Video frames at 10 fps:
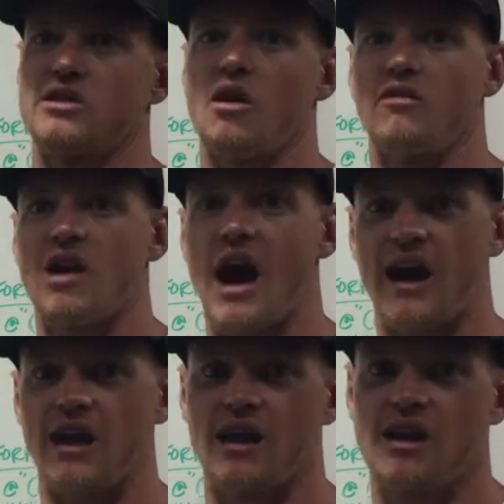or go for a
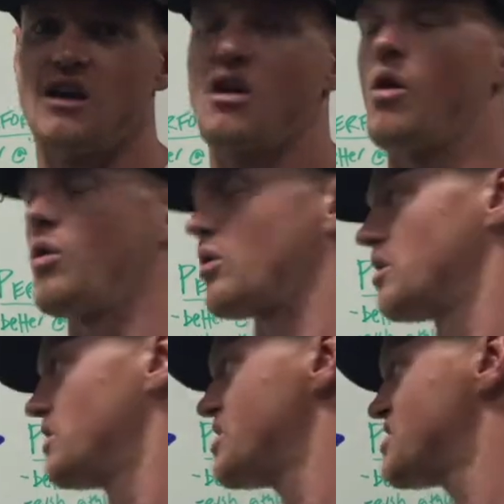hike,
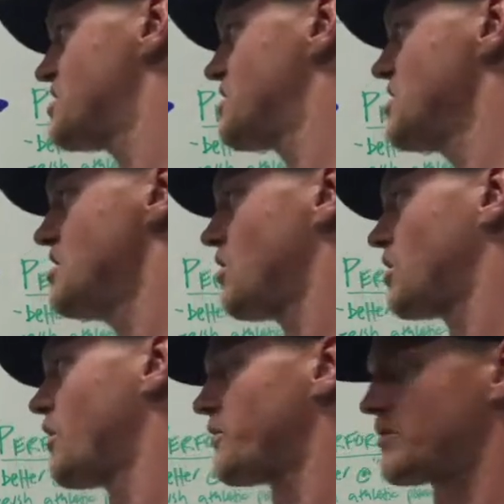or
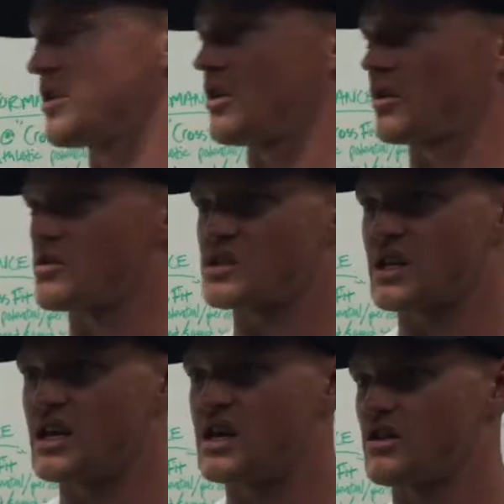go for, go
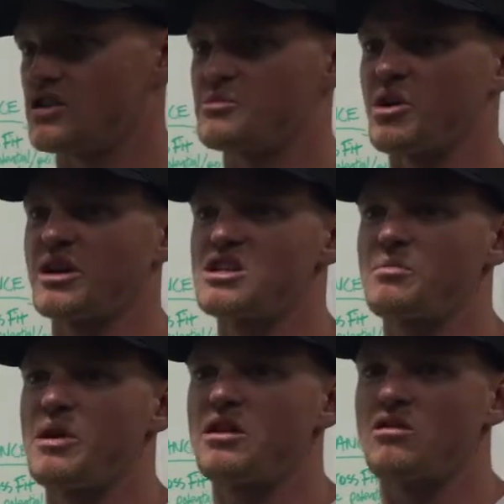ski, or just
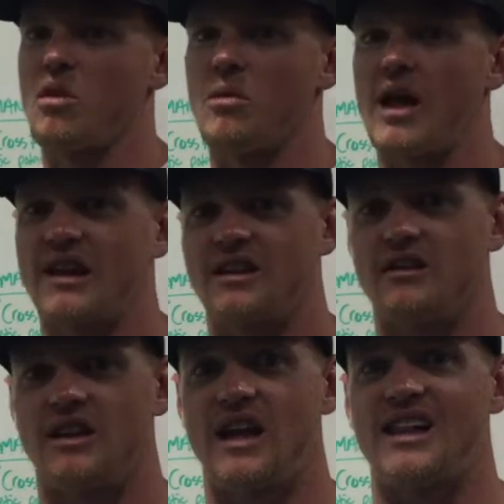participate in your normal
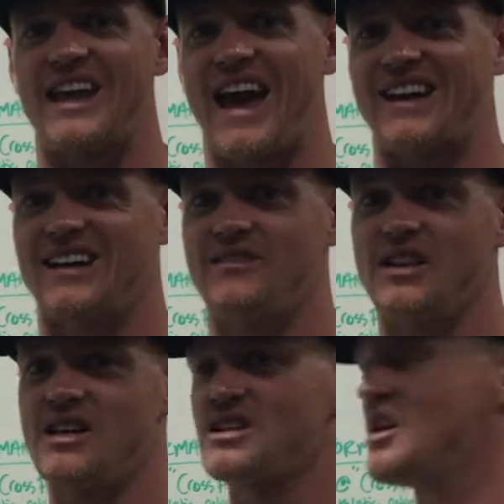daily
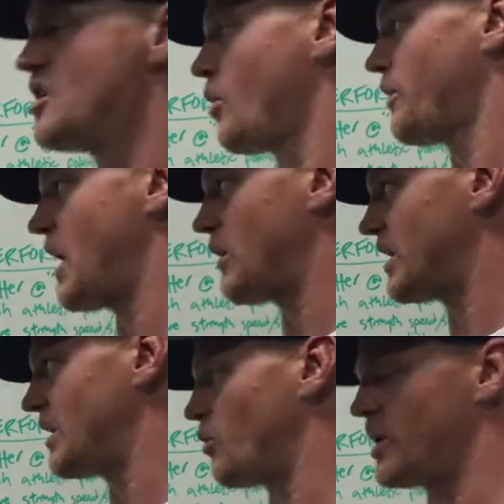activities without
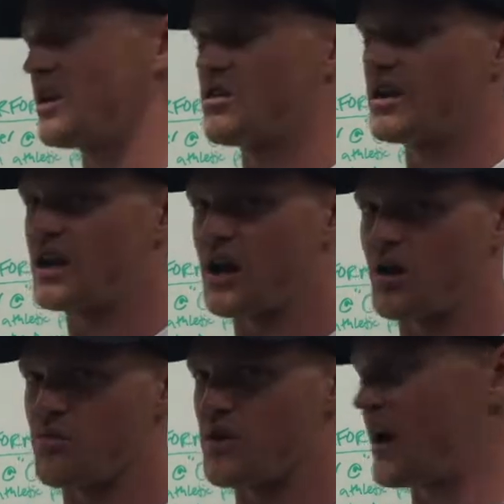getting winded or getting out
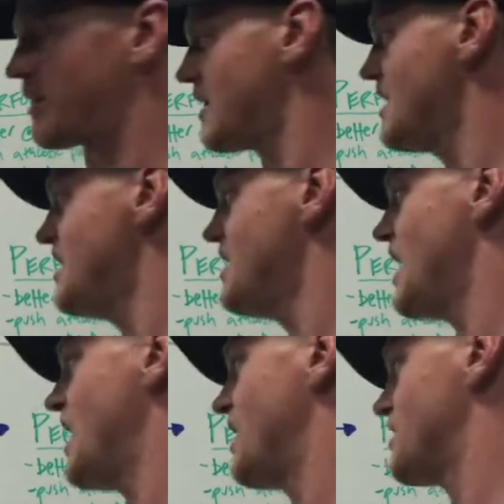of breath.
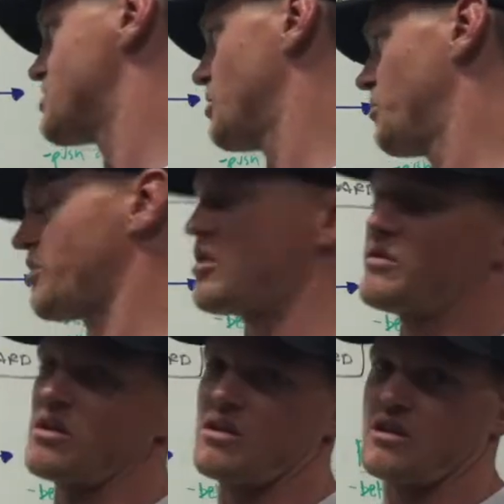And this will improve
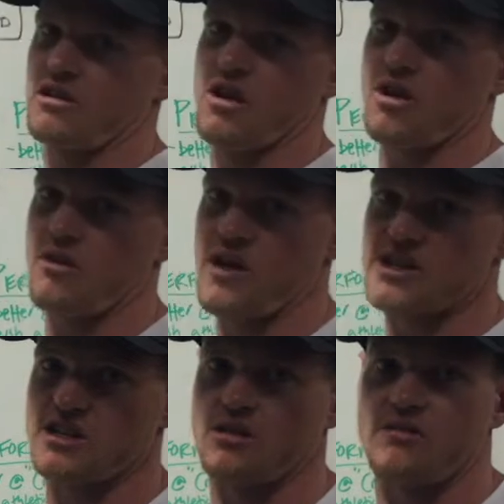your
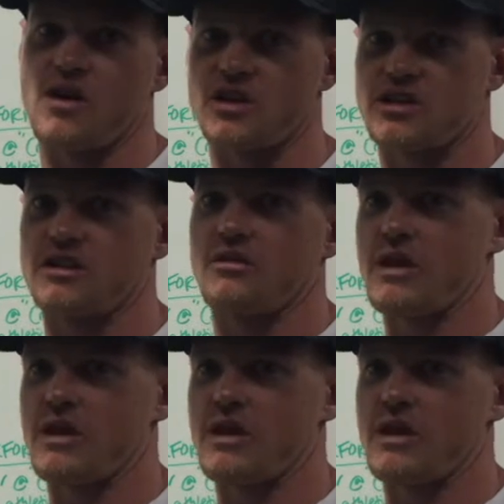cardiovascular function, your